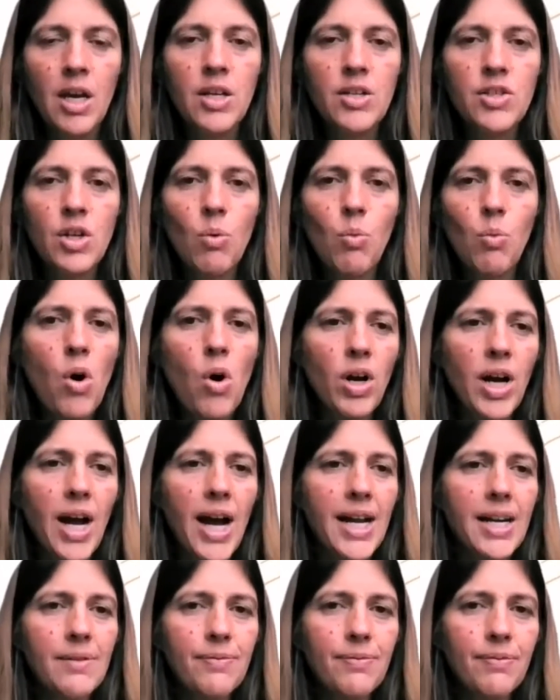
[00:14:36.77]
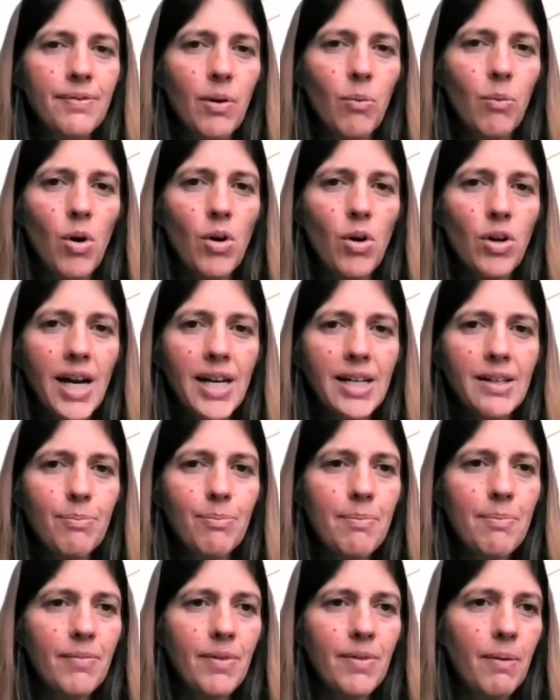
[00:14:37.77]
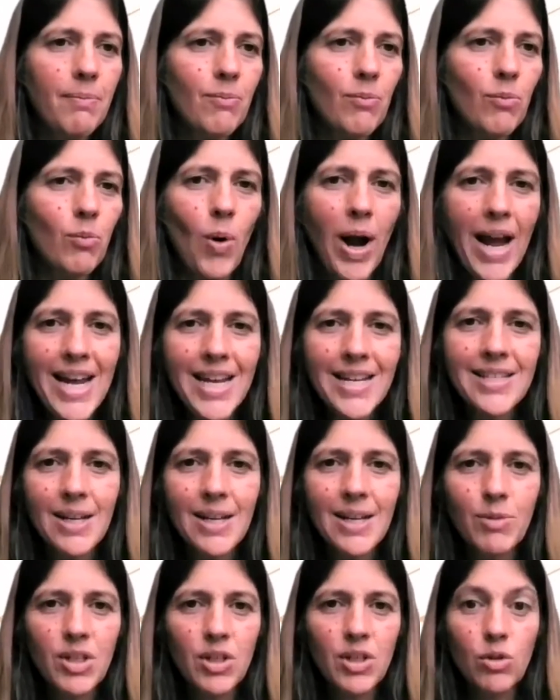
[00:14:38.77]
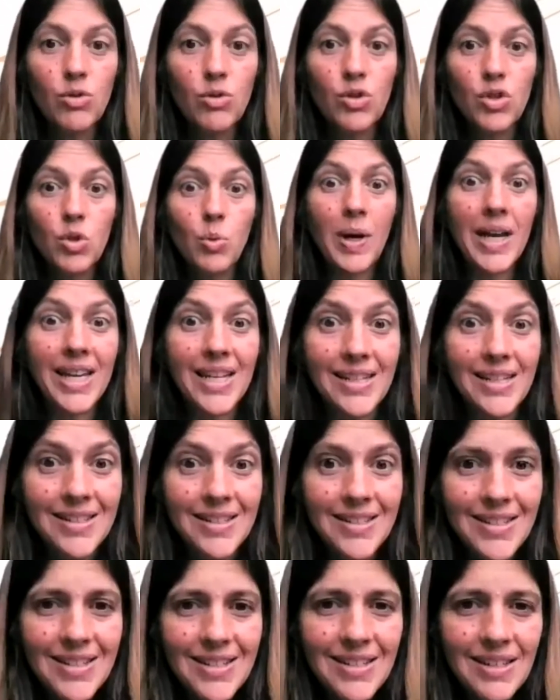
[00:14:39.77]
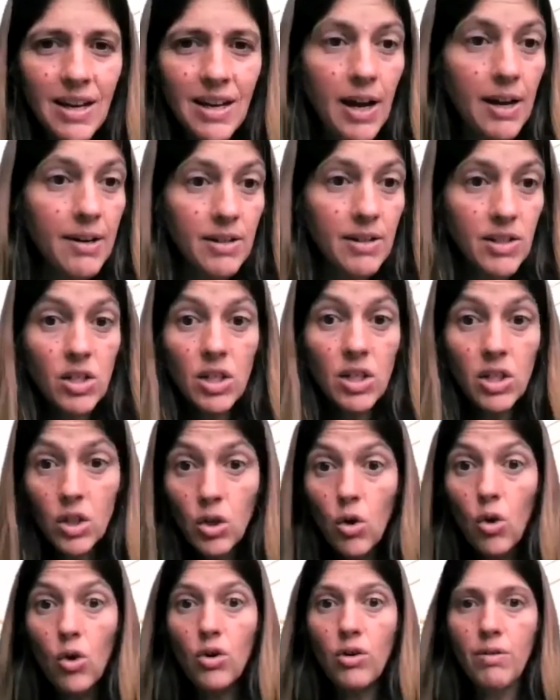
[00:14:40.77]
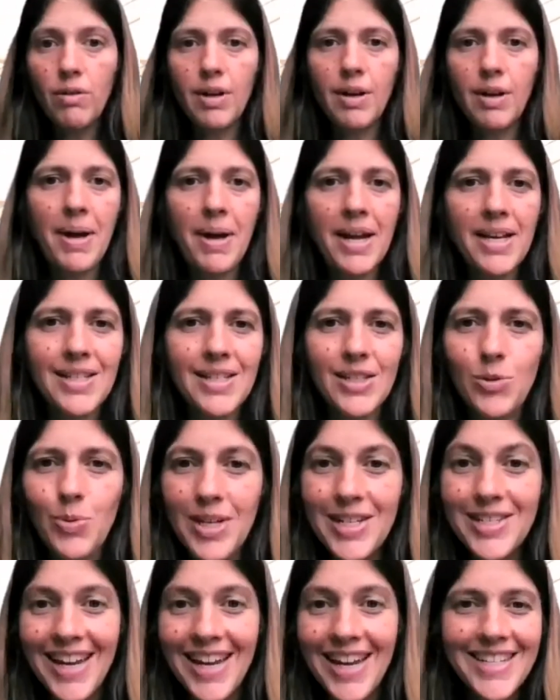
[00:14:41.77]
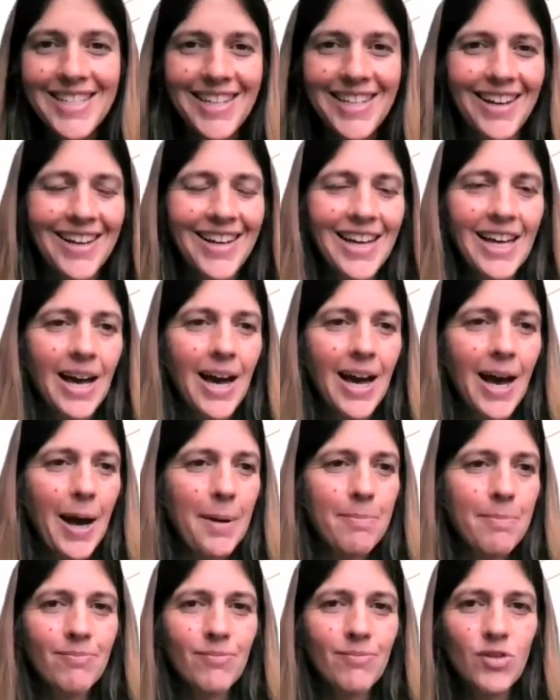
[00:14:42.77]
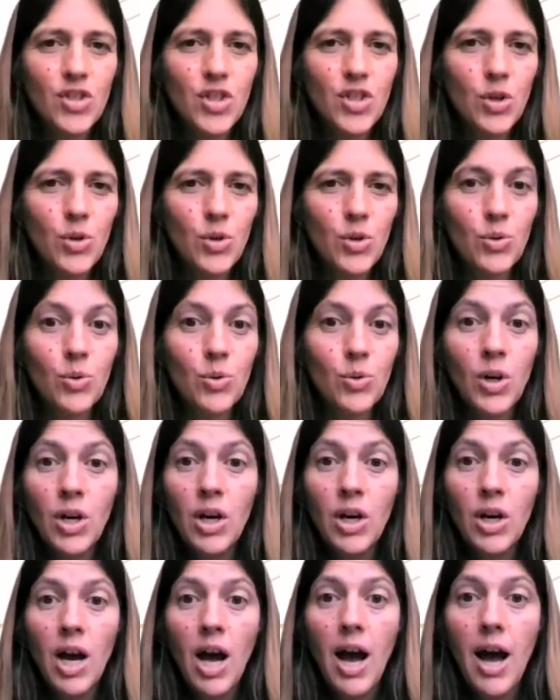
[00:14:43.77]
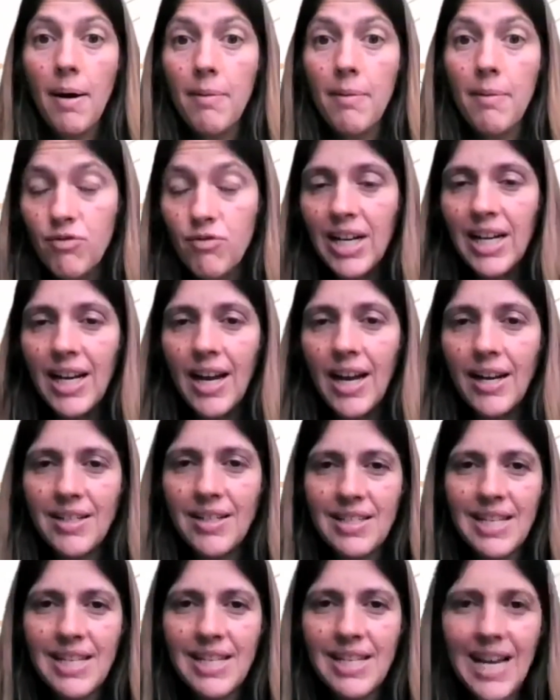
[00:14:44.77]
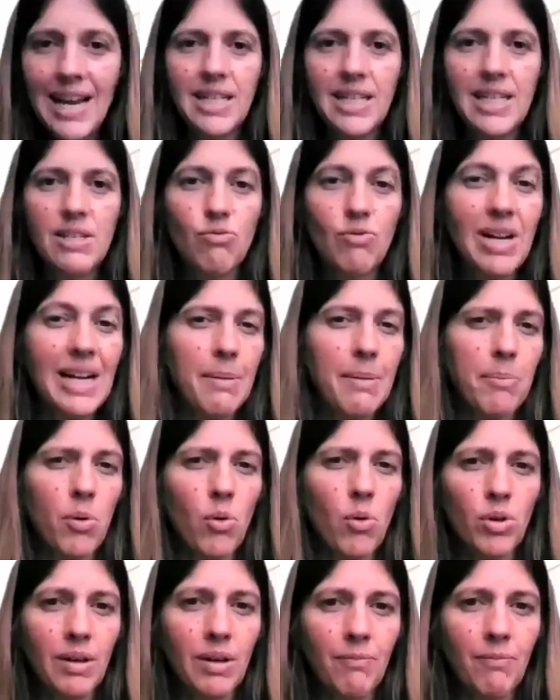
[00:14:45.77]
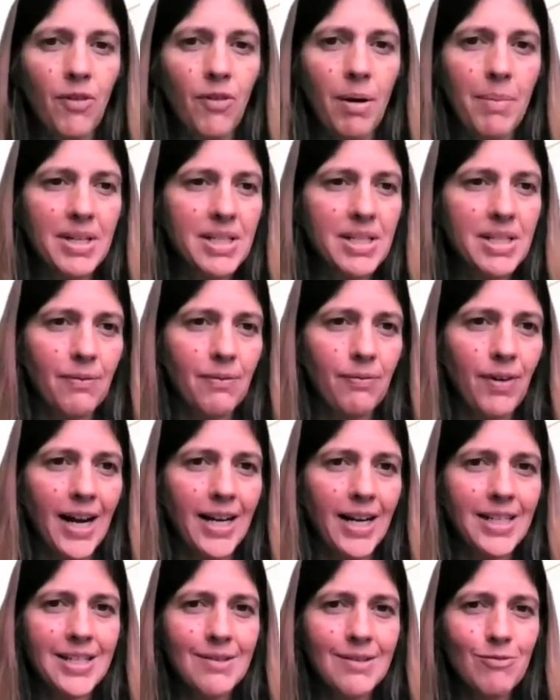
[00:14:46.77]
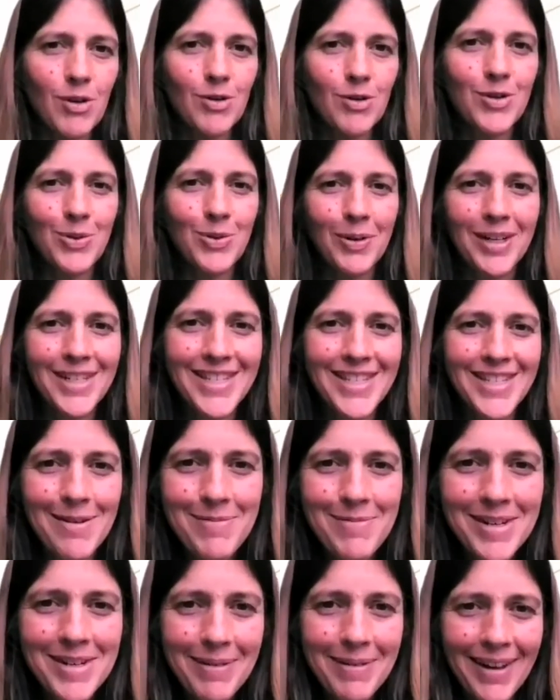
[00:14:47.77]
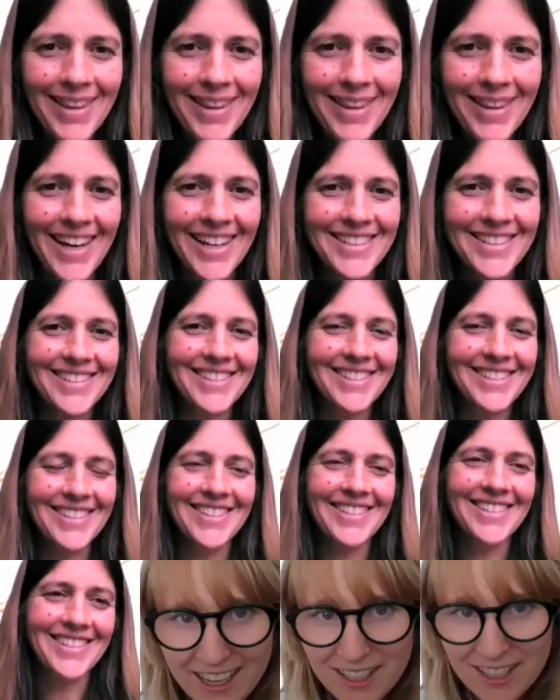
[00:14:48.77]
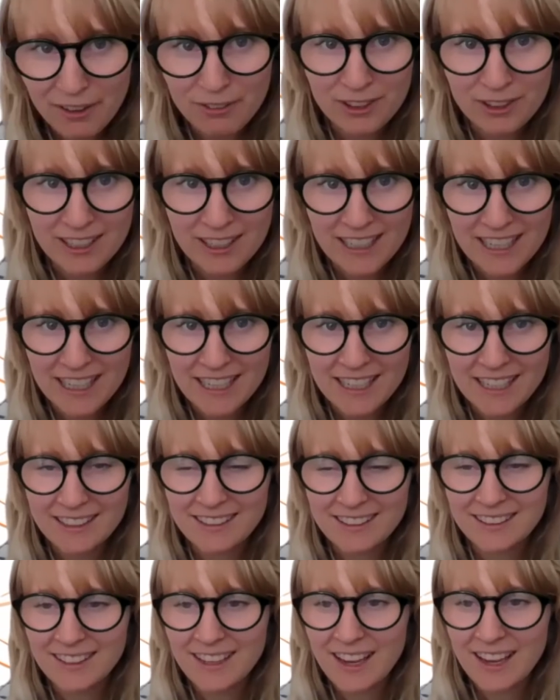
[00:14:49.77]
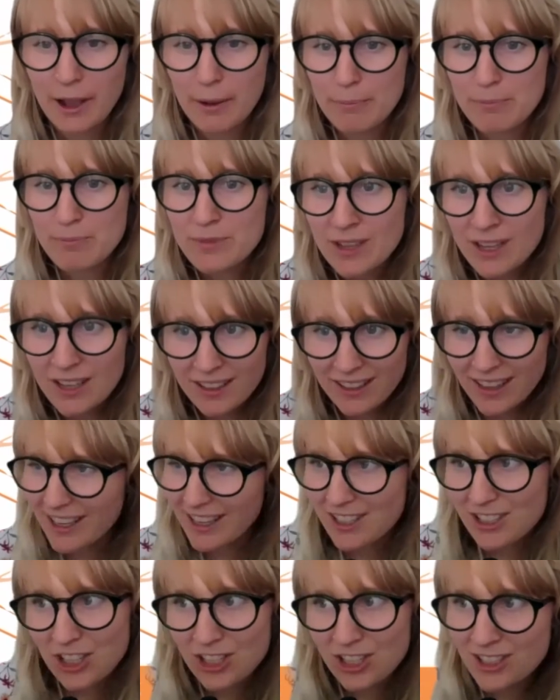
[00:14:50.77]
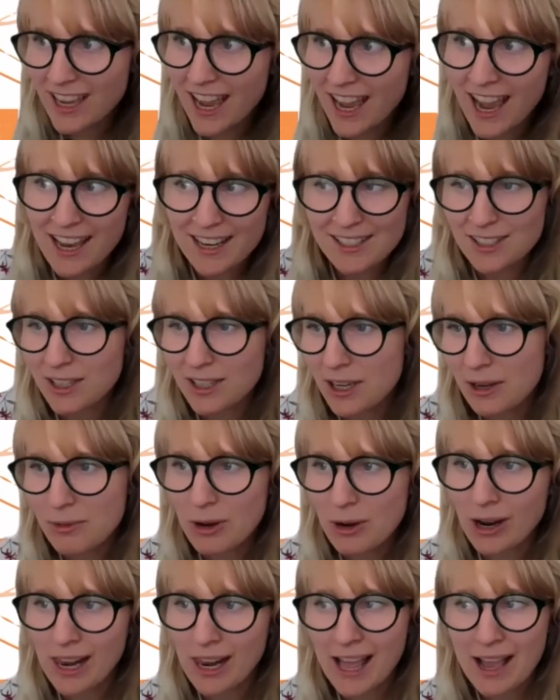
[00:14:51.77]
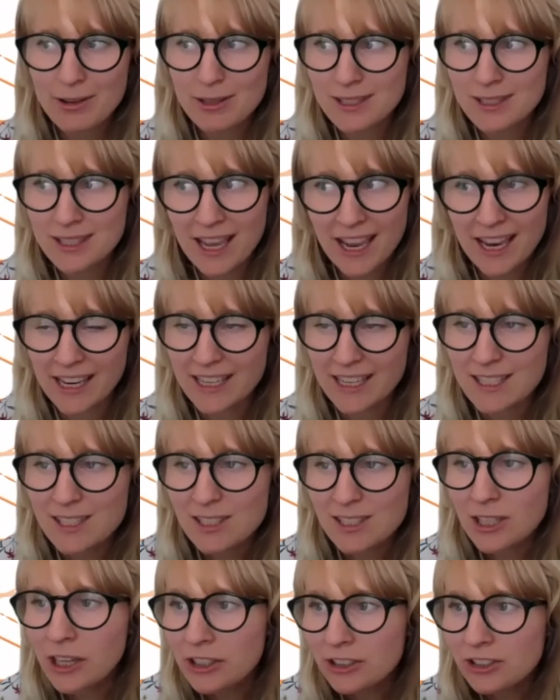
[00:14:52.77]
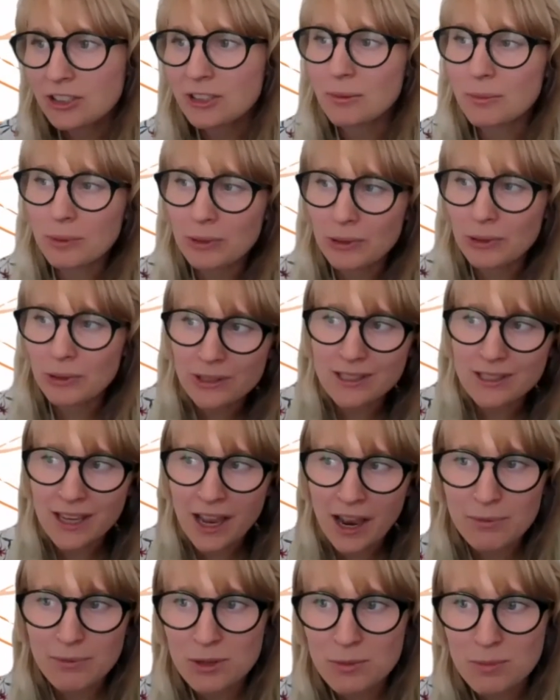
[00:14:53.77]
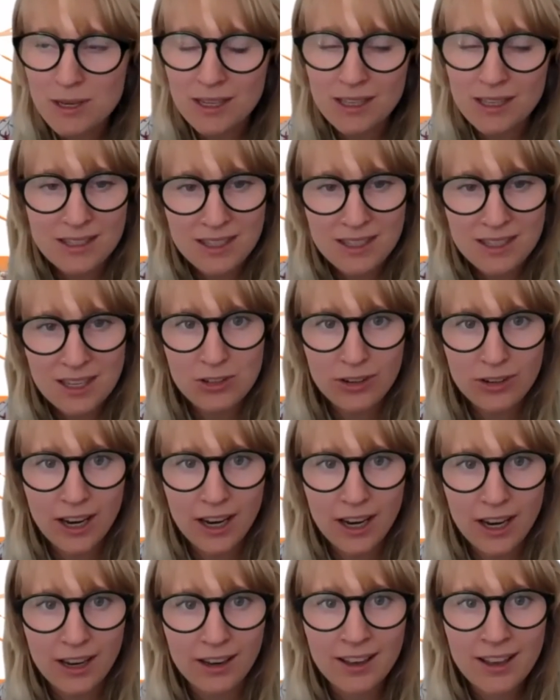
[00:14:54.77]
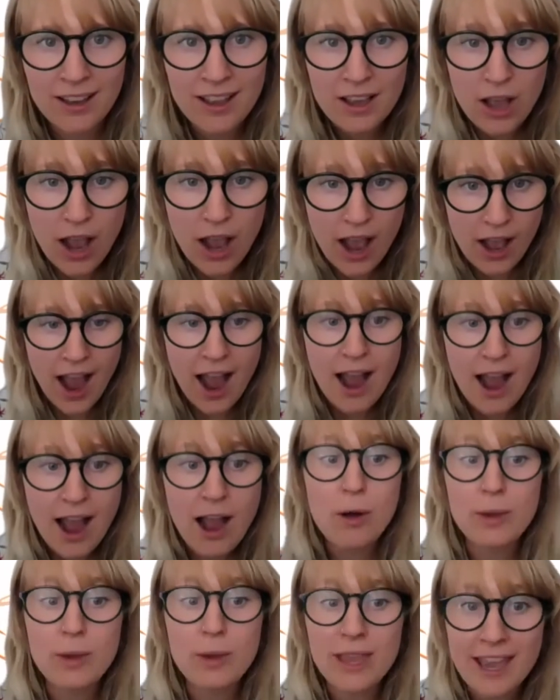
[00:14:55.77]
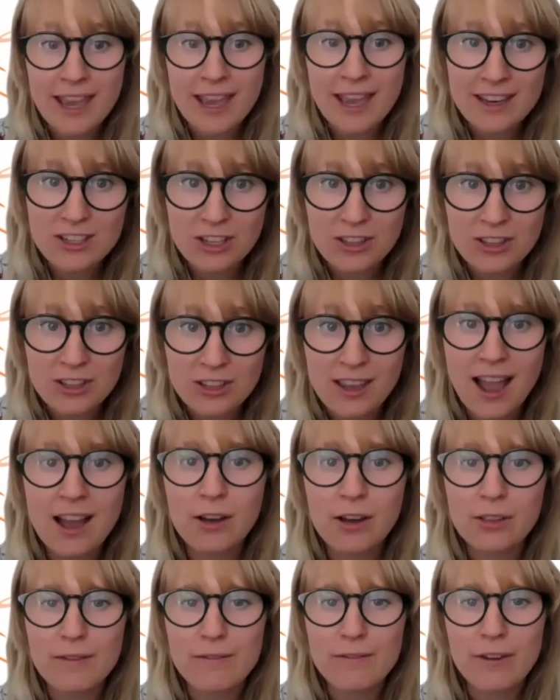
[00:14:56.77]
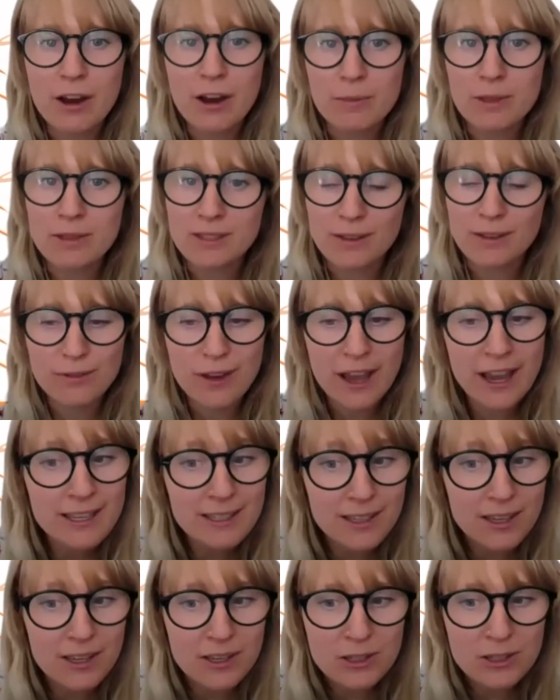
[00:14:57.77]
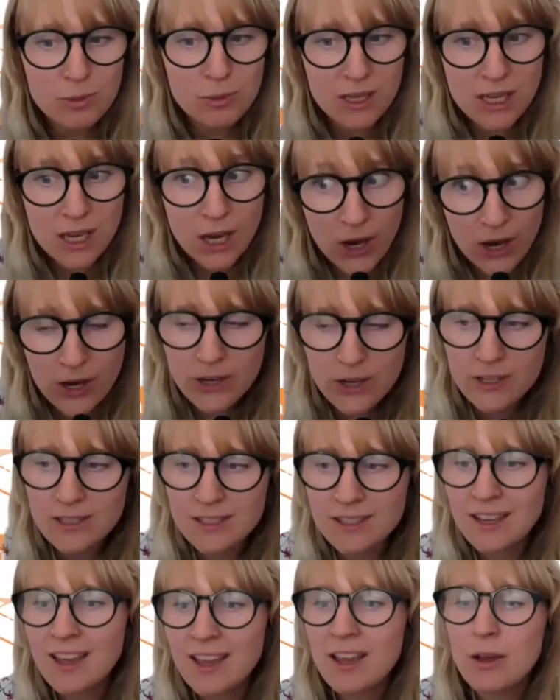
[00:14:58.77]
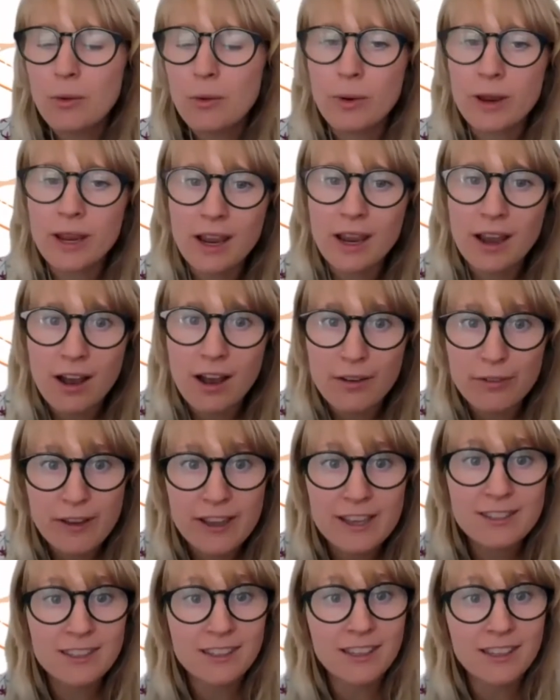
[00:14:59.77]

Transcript: So what kind of ways can we use twins and your amazing twin data to really understand these really important environmental effects? Ruth, do you want to say a bit about that? Yeah, definitely. And yeah, just to add to what Claire was saying, it's such an important time to be considering how we age and how the environment affects us, because we are facing an